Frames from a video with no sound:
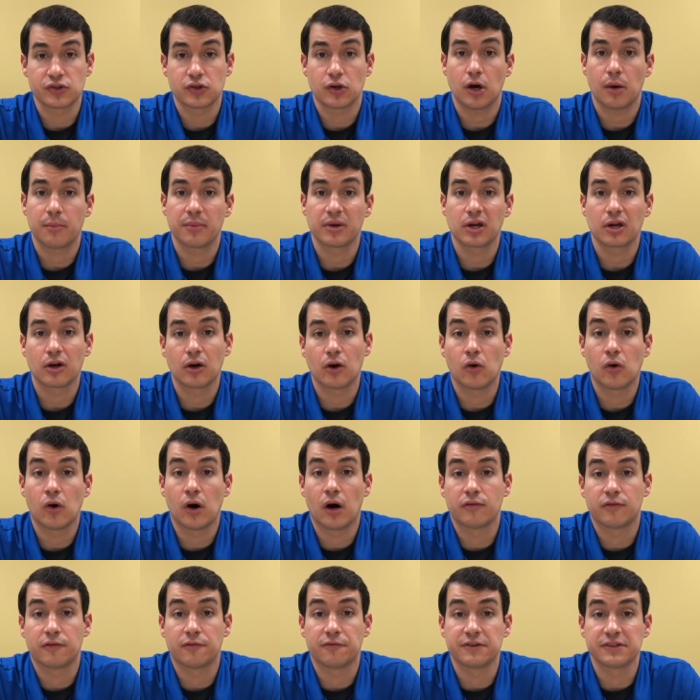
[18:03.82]
come and go
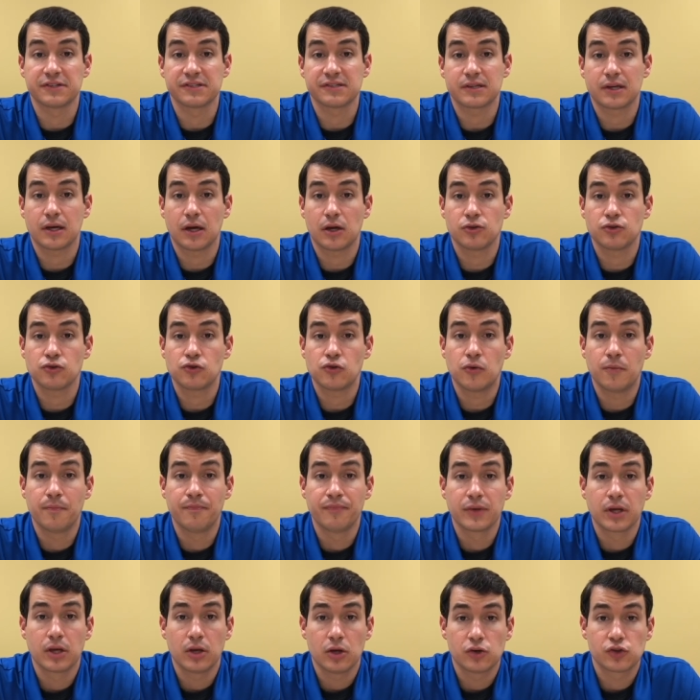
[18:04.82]
off of his schedule,
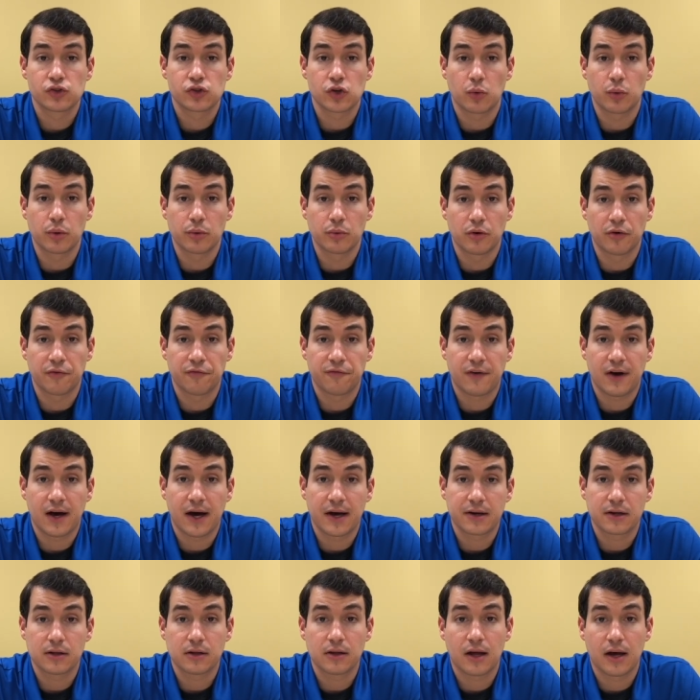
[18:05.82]
so we will
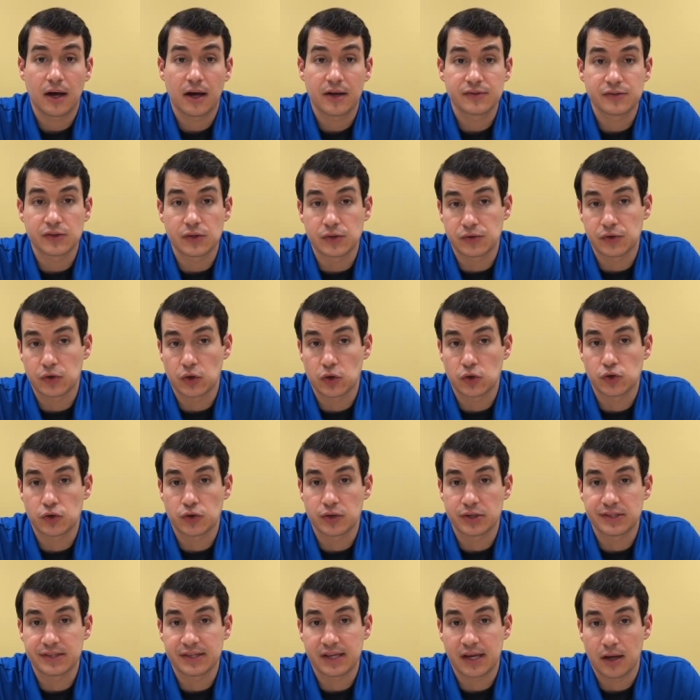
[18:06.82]
finalize the
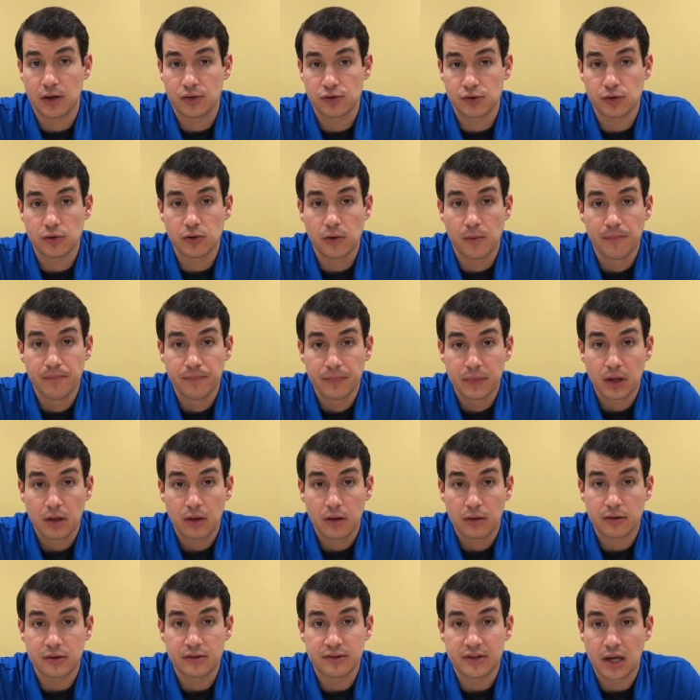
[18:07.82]
surgery schedule
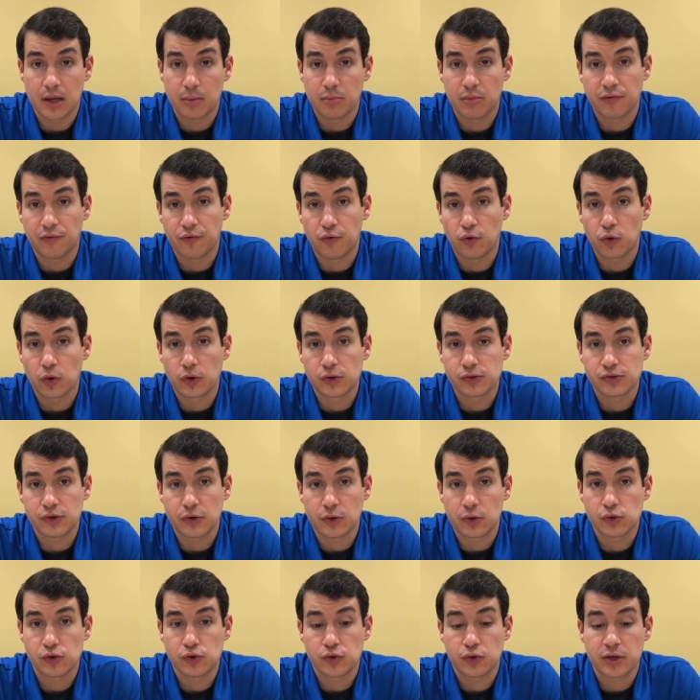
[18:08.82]
the day before
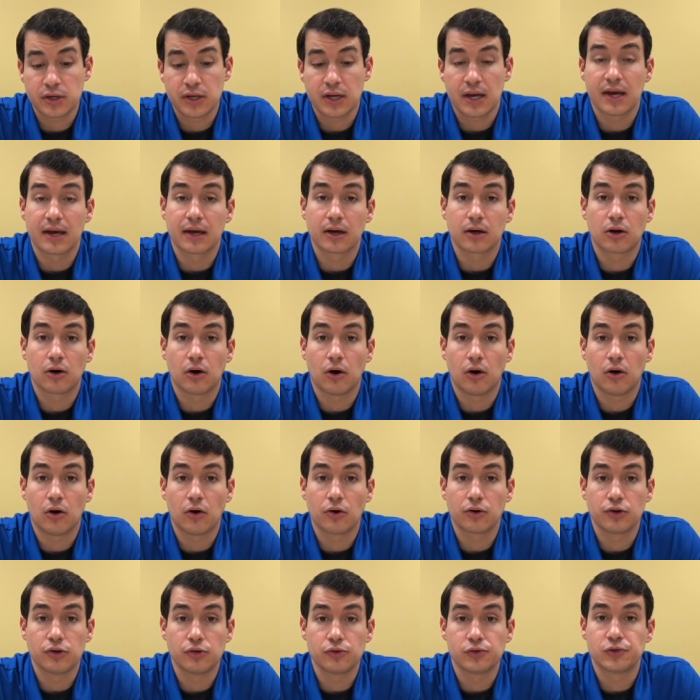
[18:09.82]
surgery and call
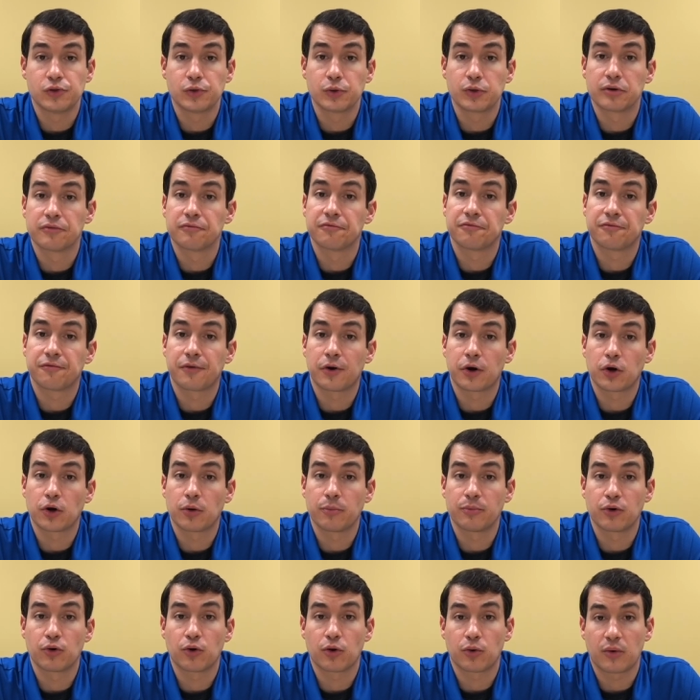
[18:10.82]
you to
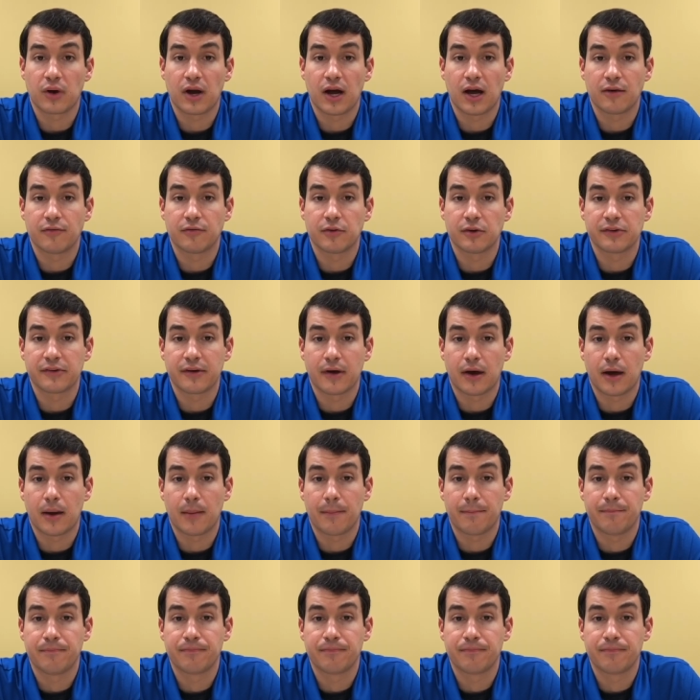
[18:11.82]
confirm your arrival time.